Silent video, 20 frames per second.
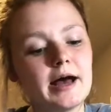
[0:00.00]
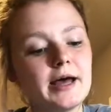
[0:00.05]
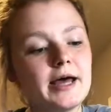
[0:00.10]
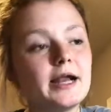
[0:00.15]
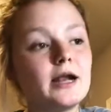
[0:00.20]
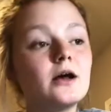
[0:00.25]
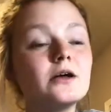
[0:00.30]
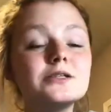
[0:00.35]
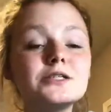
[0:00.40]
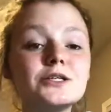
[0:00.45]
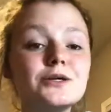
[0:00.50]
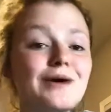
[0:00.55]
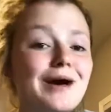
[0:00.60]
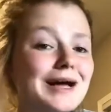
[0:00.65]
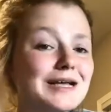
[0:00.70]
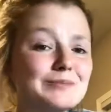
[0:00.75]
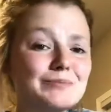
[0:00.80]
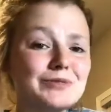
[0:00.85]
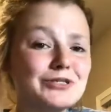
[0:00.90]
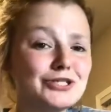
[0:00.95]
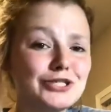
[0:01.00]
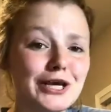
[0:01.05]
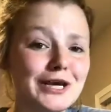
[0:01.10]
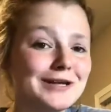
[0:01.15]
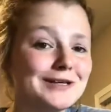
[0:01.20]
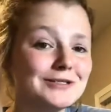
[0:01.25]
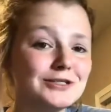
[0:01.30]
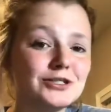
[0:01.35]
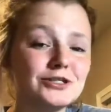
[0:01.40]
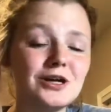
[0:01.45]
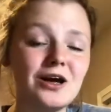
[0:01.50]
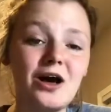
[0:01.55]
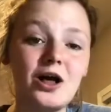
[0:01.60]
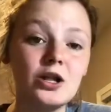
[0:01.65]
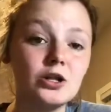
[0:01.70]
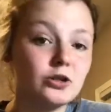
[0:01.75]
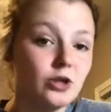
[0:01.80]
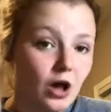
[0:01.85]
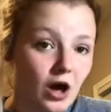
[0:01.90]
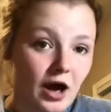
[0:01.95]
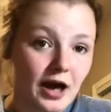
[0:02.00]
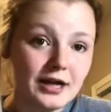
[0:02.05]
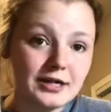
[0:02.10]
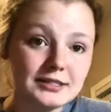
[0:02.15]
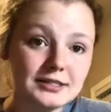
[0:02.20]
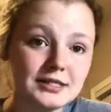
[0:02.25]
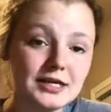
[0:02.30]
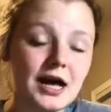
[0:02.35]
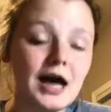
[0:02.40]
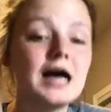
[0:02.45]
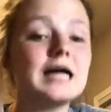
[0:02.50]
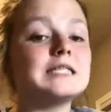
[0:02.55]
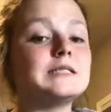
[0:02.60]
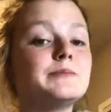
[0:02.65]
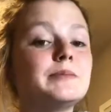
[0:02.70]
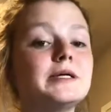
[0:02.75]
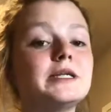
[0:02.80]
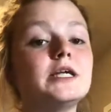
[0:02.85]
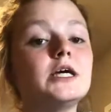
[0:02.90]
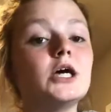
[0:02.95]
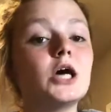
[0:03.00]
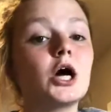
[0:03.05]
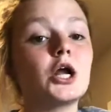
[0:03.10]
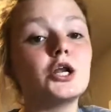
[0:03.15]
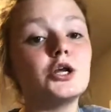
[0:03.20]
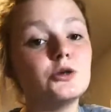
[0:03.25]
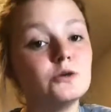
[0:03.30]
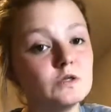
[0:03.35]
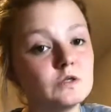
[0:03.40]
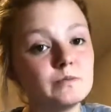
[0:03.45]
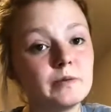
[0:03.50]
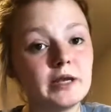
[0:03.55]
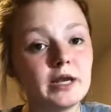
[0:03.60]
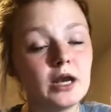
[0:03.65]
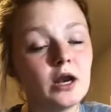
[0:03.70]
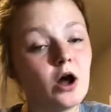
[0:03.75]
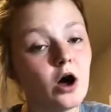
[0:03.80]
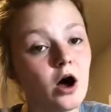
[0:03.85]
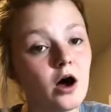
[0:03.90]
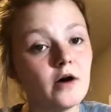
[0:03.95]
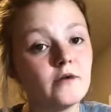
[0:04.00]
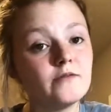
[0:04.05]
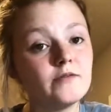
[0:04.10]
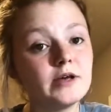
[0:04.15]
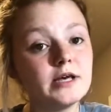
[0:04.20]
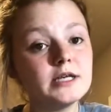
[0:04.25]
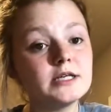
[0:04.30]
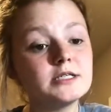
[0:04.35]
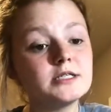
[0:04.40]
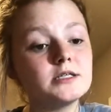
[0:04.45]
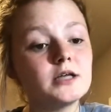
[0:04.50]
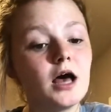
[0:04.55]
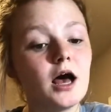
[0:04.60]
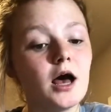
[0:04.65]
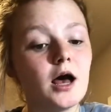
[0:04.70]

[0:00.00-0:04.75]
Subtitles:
It also has been changed a lot depending on who's been in office,